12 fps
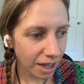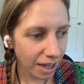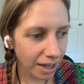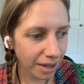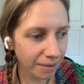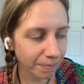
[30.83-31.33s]

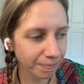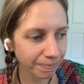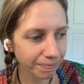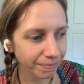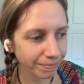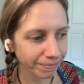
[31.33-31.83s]

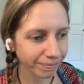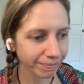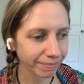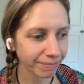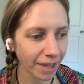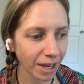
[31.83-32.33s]

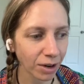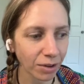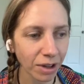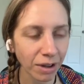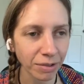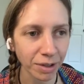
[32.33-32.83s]
I
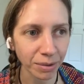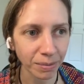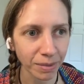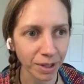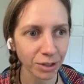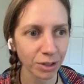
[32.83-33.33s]
don't love you.
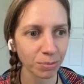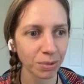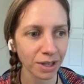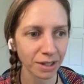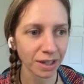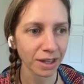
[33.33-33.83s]
It's just
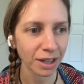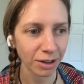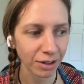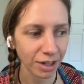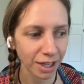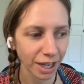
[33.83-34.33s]
because I
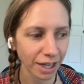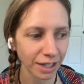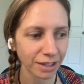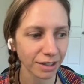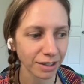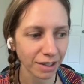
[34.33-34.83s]
literally
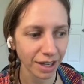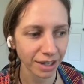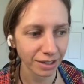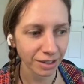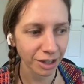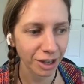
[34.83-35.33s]
can't
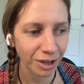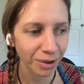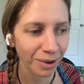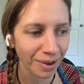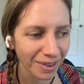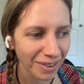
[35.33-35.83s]
see you.